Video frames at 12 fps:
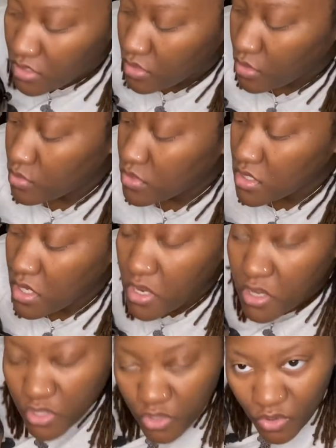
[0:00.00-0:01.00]
don't tug
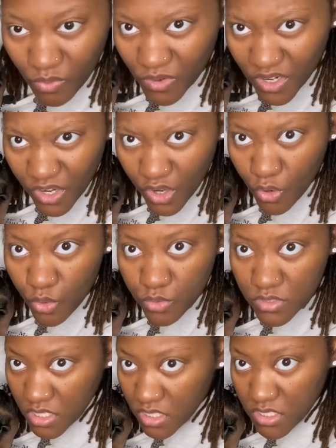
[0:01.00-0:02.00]
at it. You don't want no
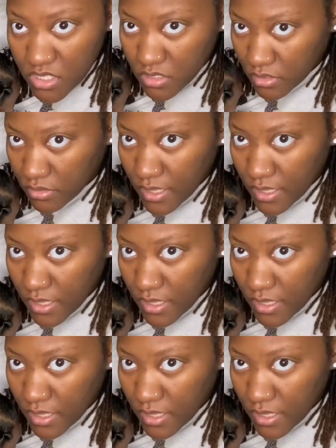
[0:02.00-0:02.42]
tension.